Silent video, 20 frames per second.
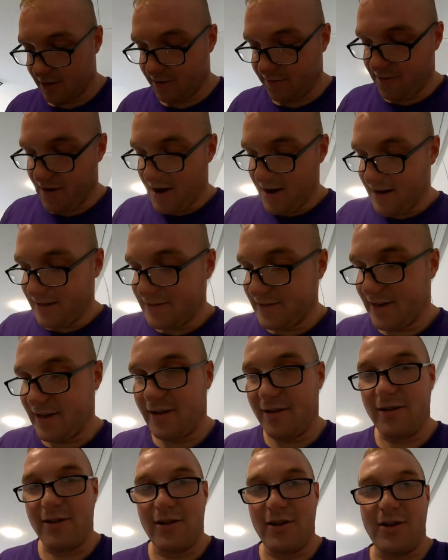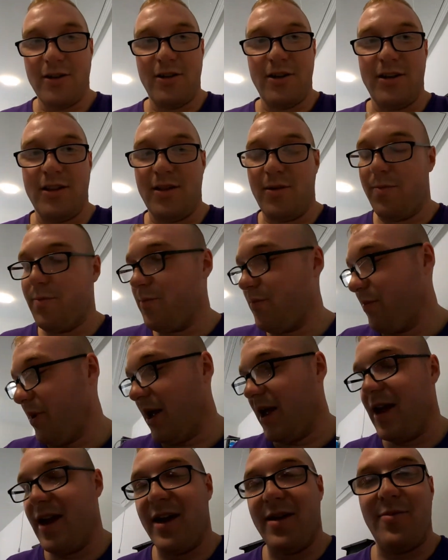fine. It's not gonna look good in the
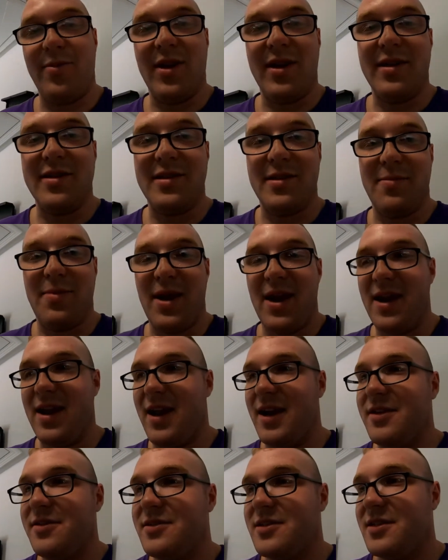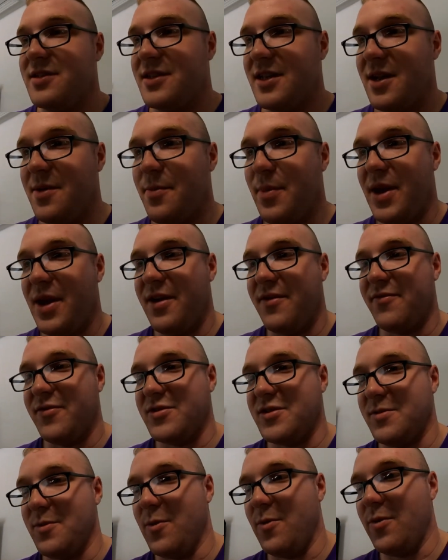pan because the pan, I used the same pan for
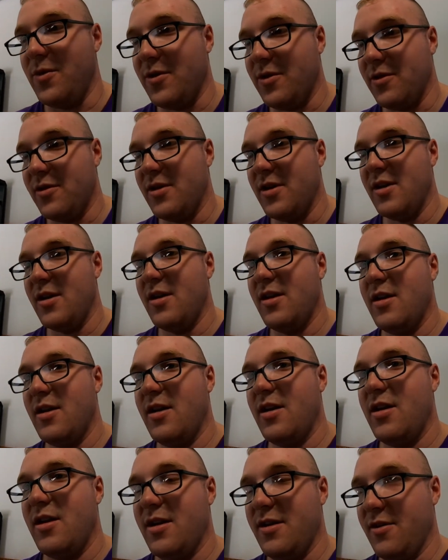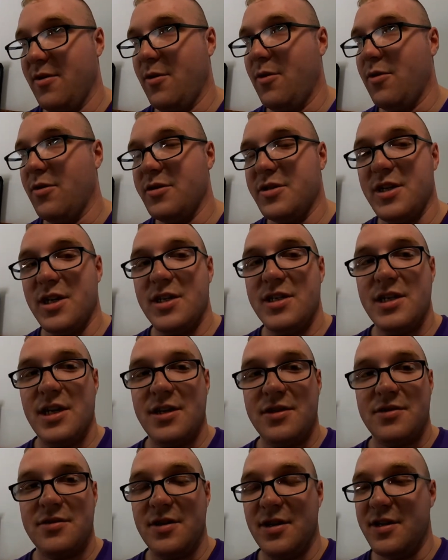some oil change
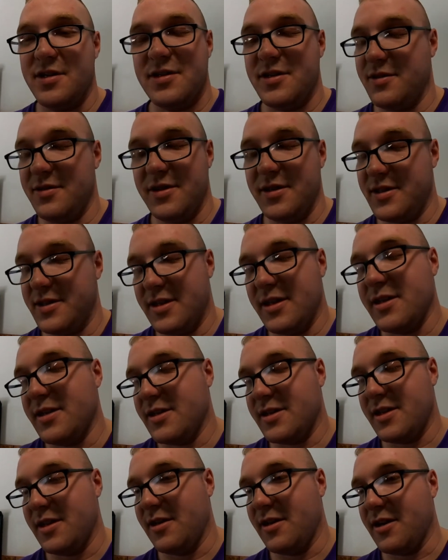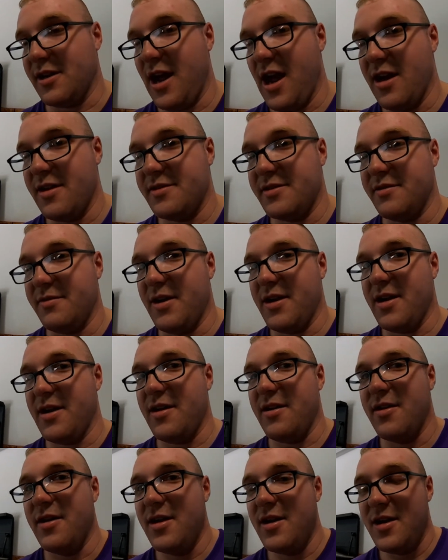yesterday. So it's gonna look nasty right
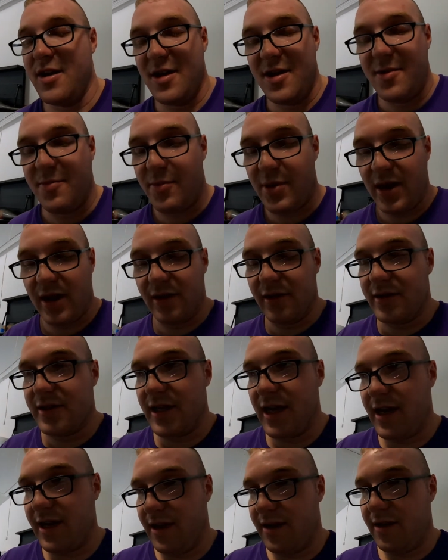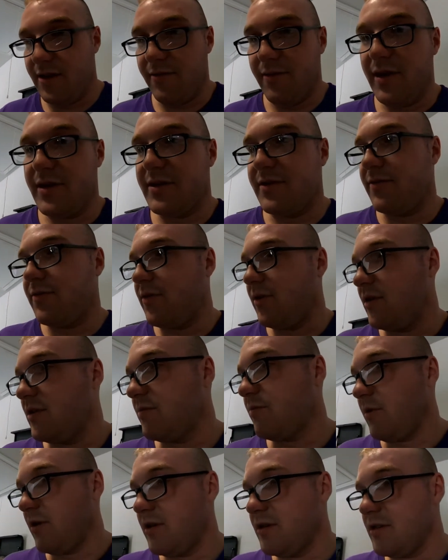now. But I looked at it in the reservoir.
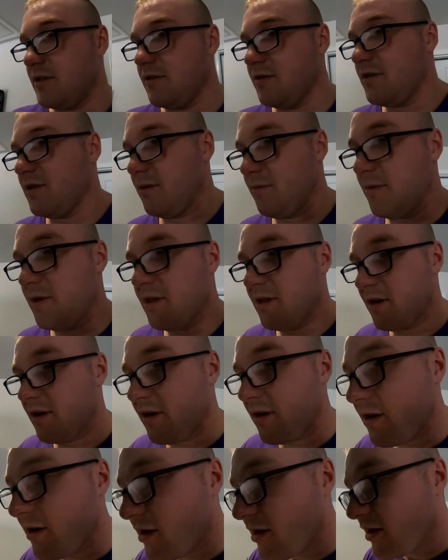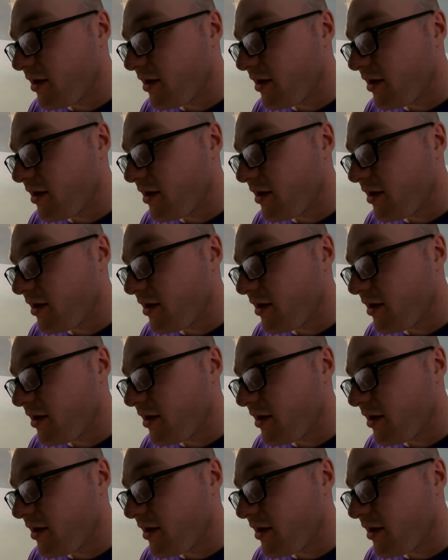There's probably still some in there.